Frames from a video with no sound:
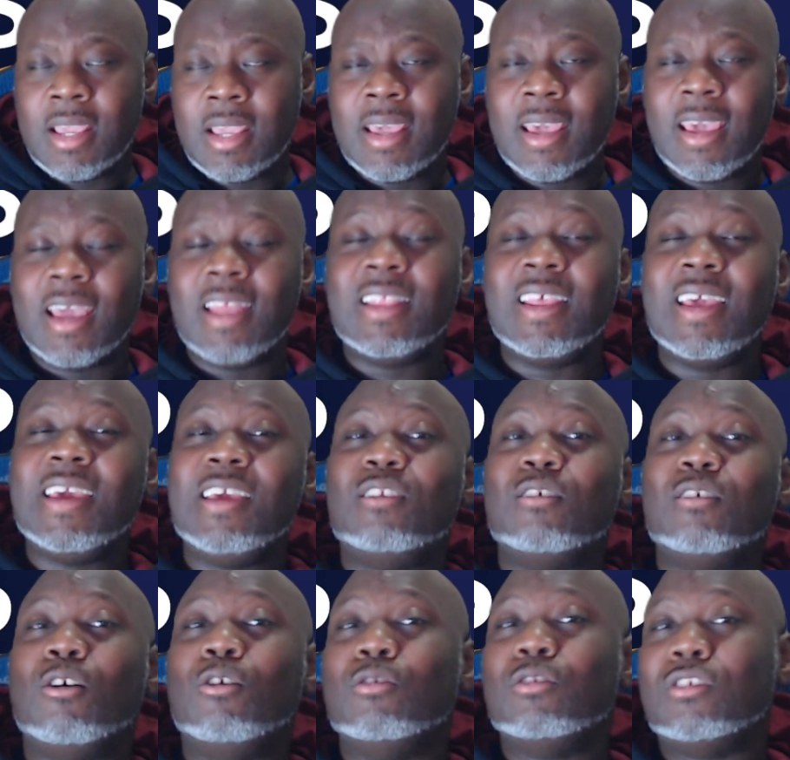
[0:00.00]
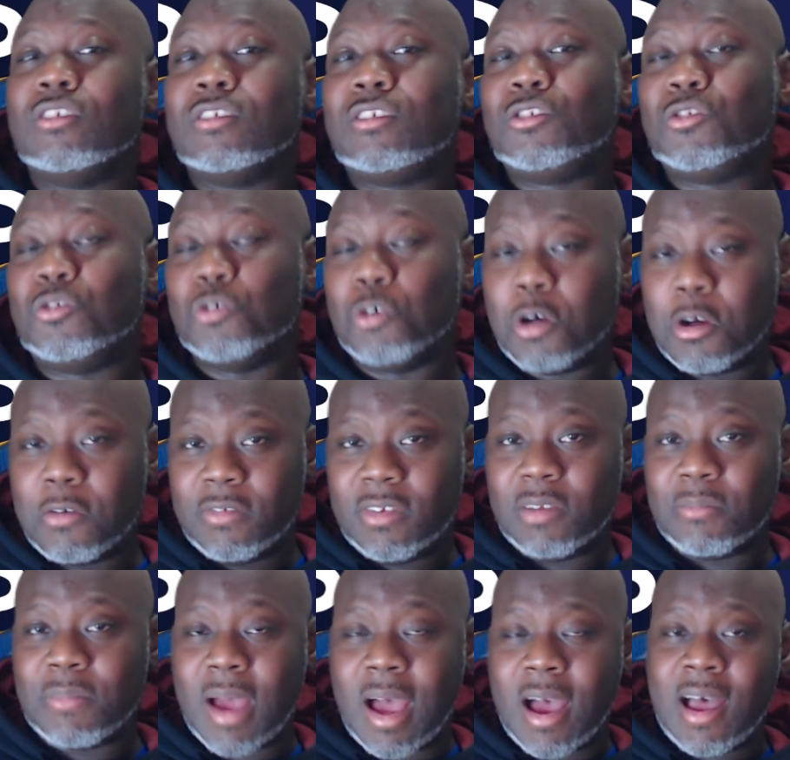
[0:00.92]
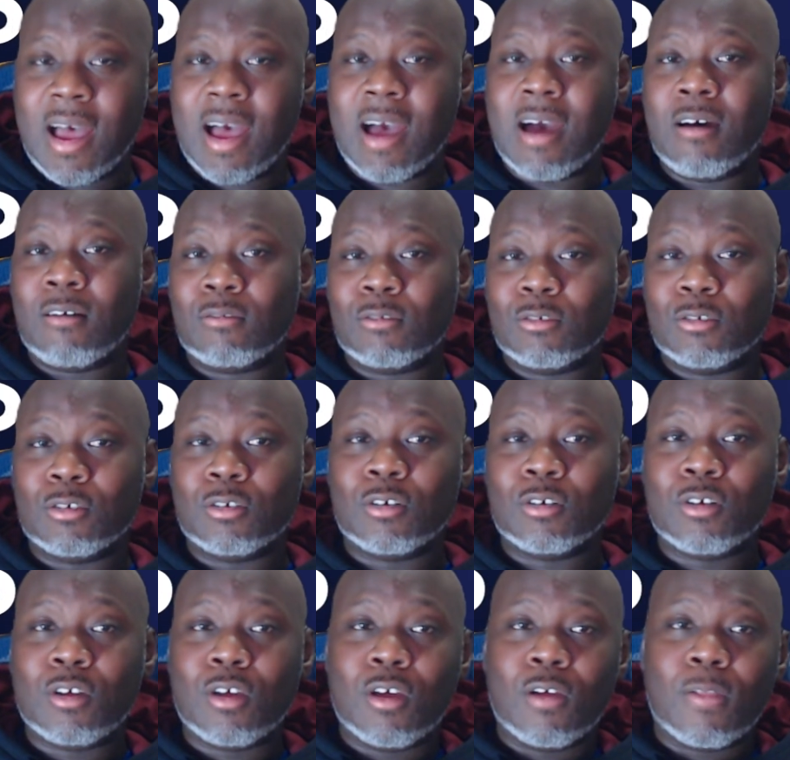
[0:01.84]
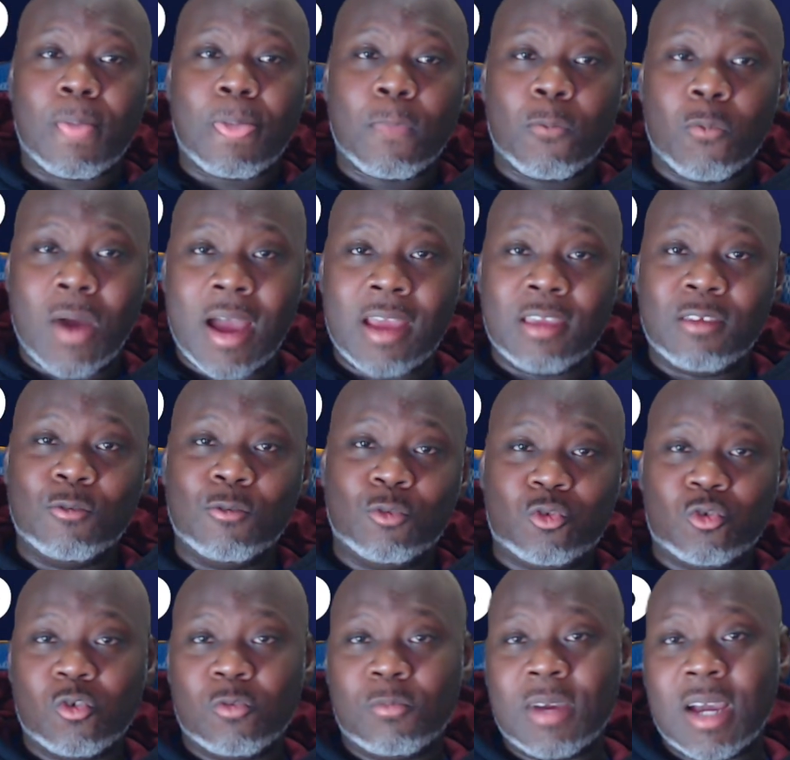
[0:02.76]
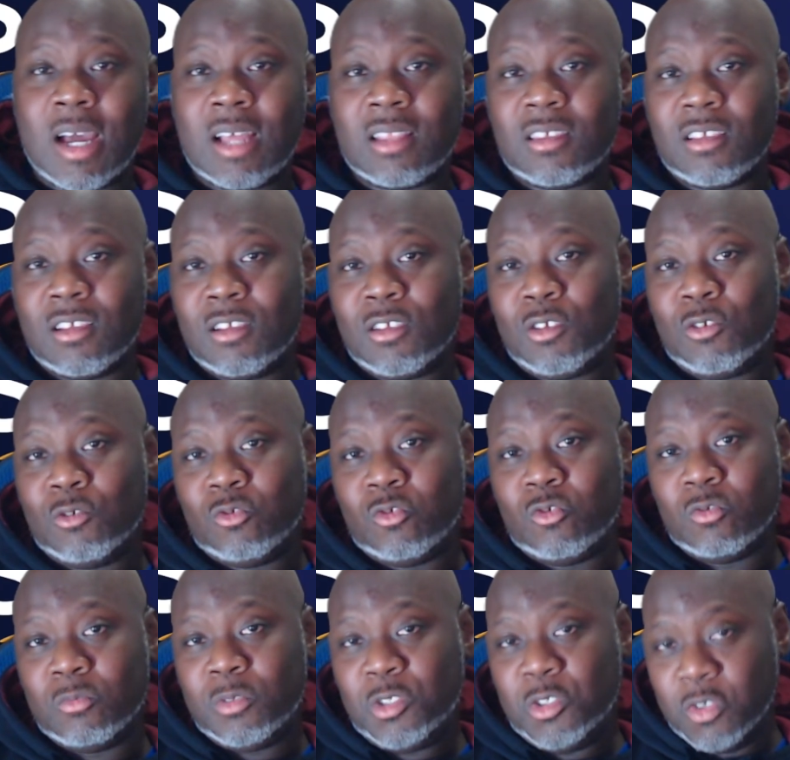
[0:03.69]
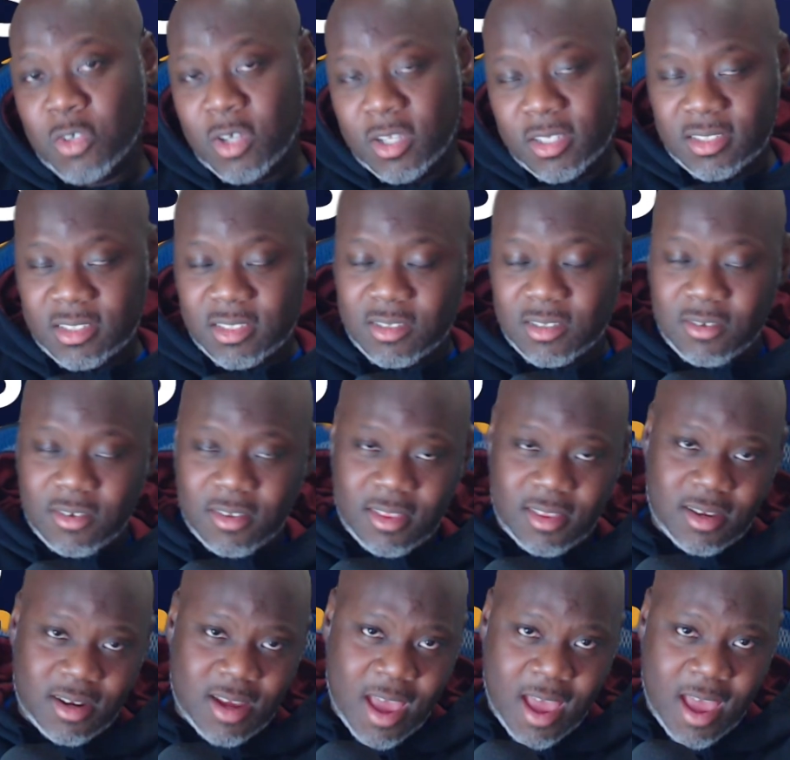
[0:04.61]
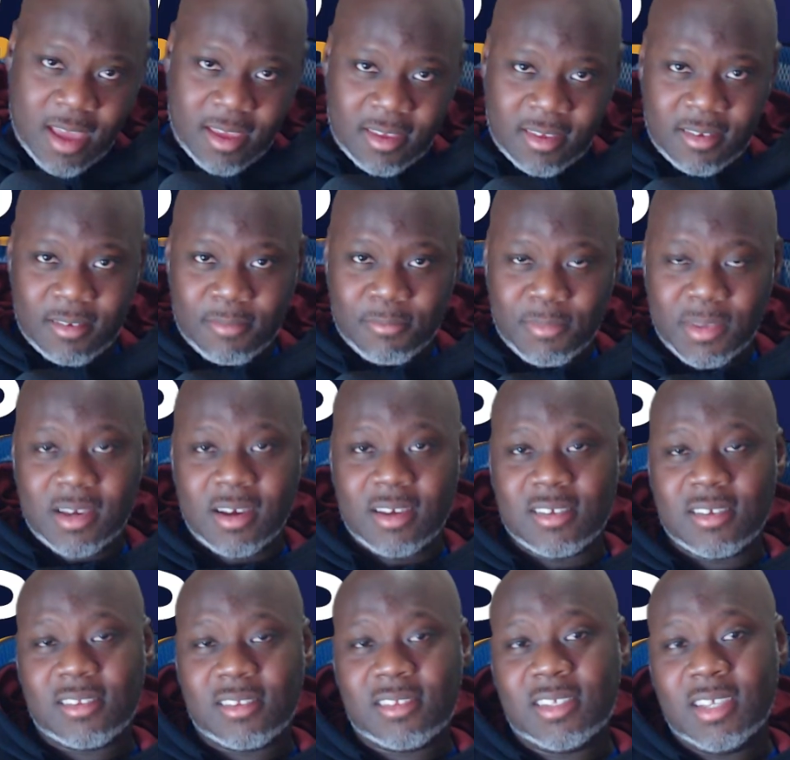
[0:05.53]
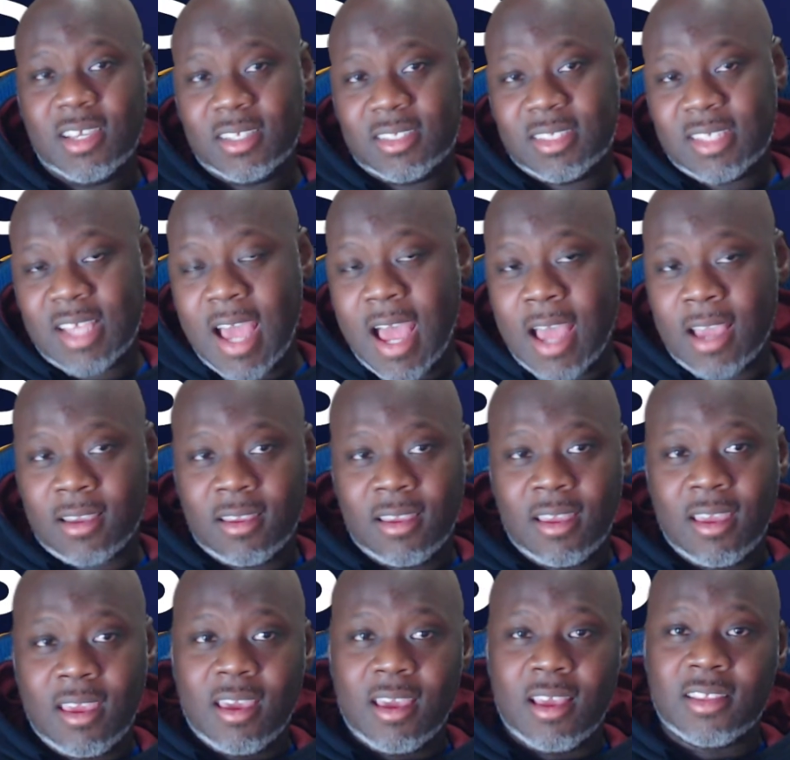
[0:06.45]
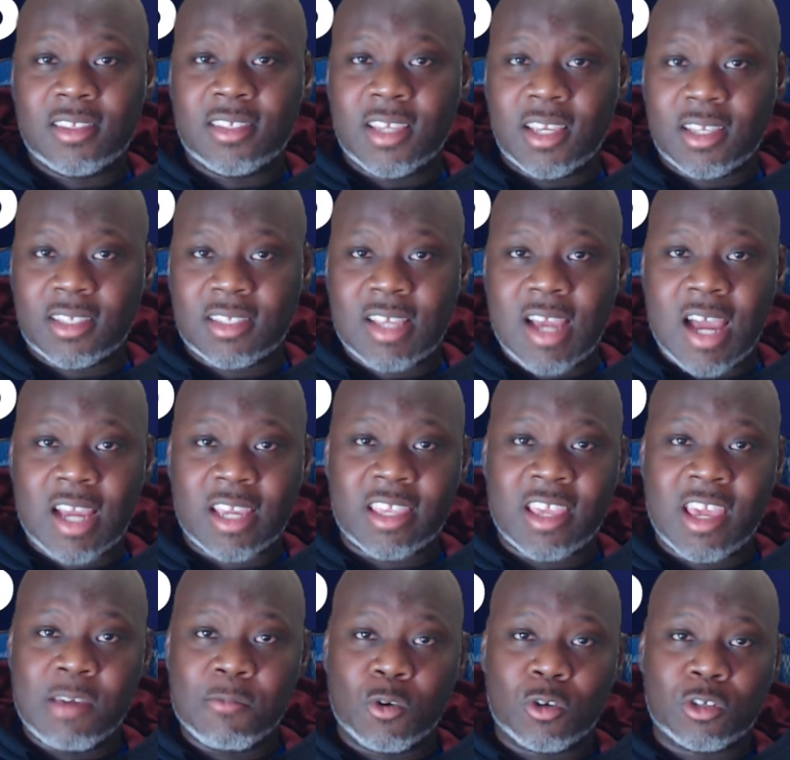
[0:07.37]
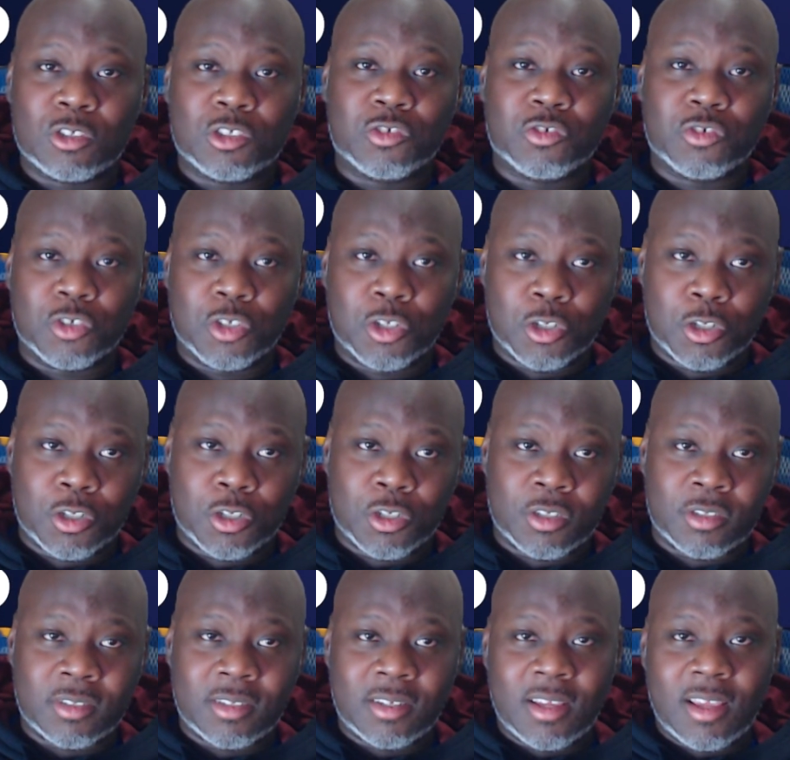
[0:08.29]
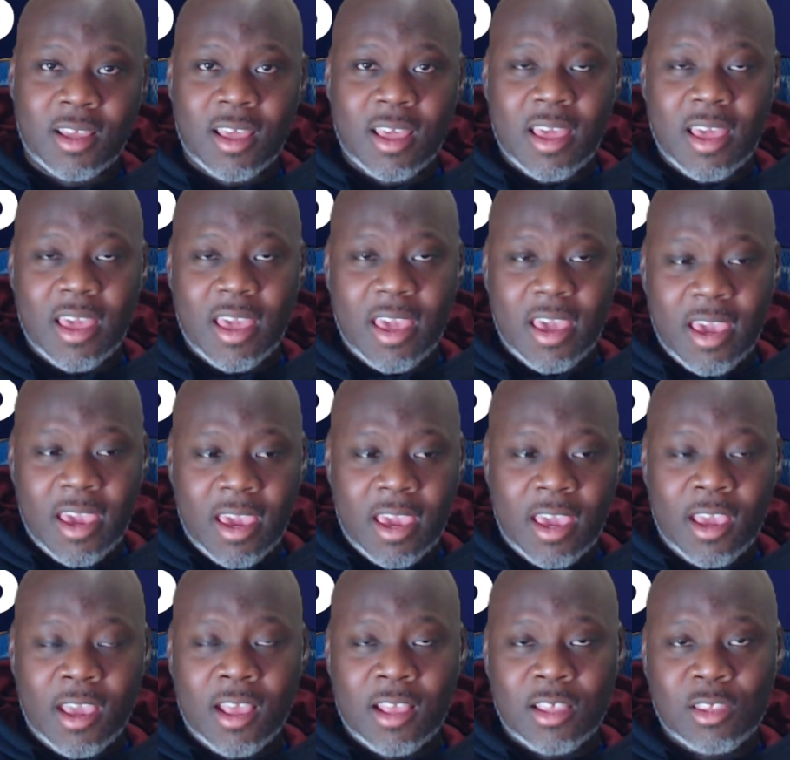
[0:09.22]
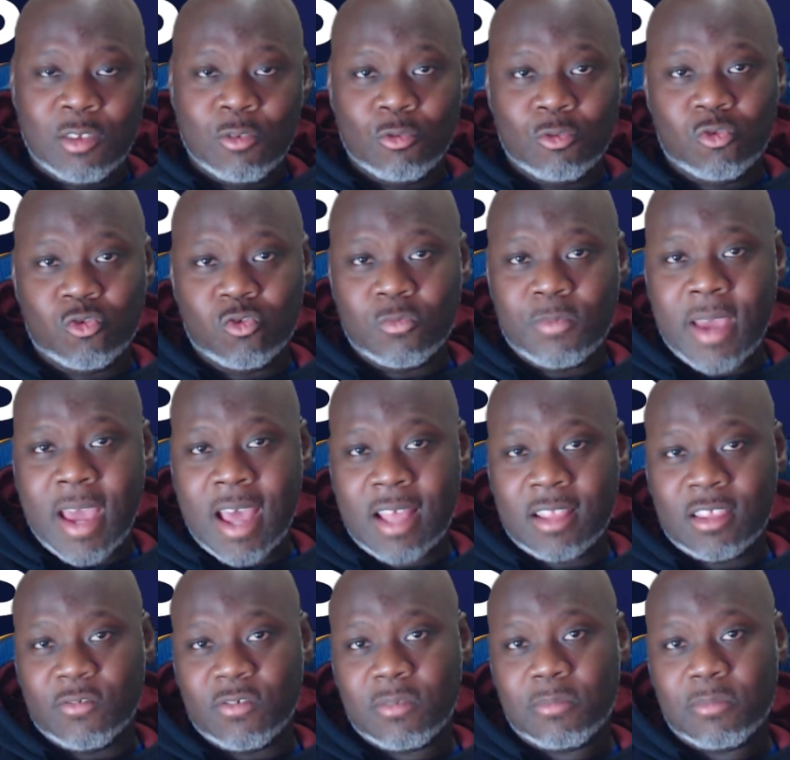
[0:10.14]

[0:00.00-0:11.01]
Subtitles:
And then he told the story about how why YouTube got the YouTube Shorts and all of that because of TikTok. And TikTok came on strong, and YouTube had to